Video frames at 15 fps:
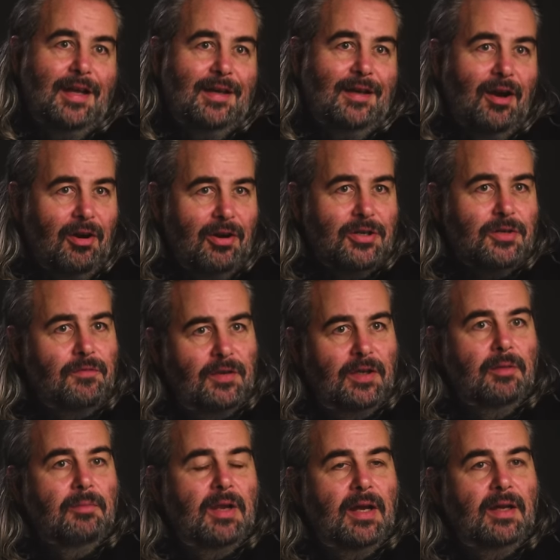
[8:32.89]
like harsh
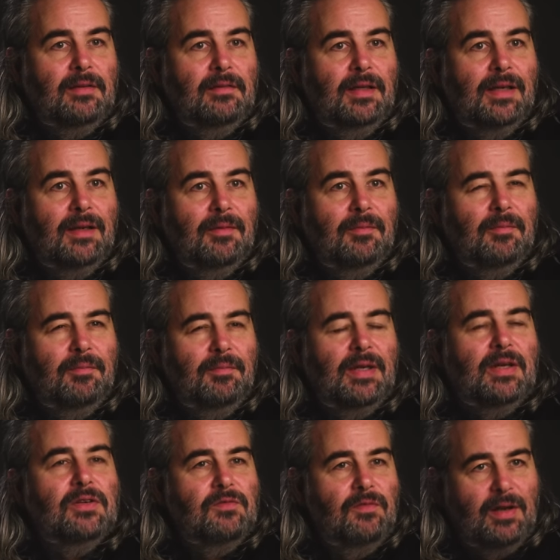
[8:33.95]
film lighting
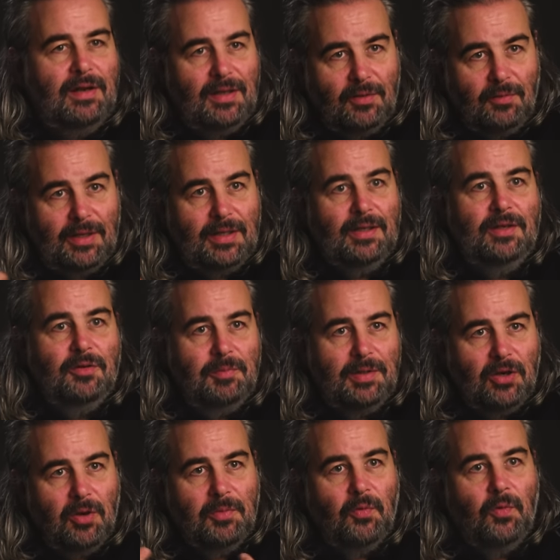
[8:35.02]
because very quickly you
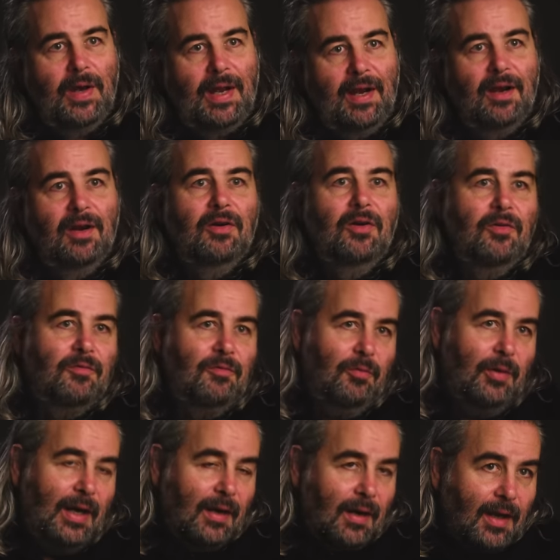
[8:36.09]
become aware of
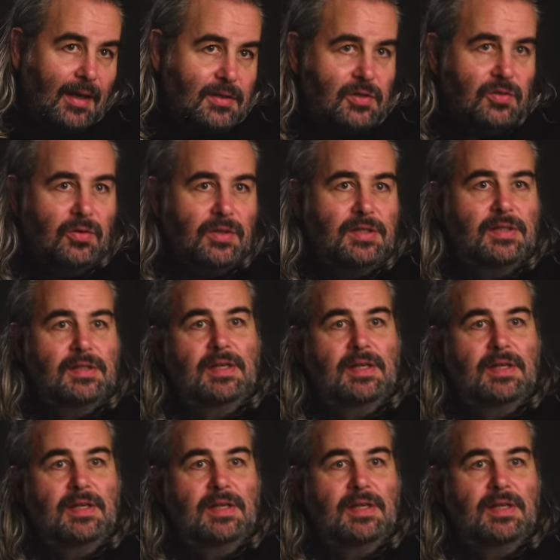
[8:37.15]
where light source is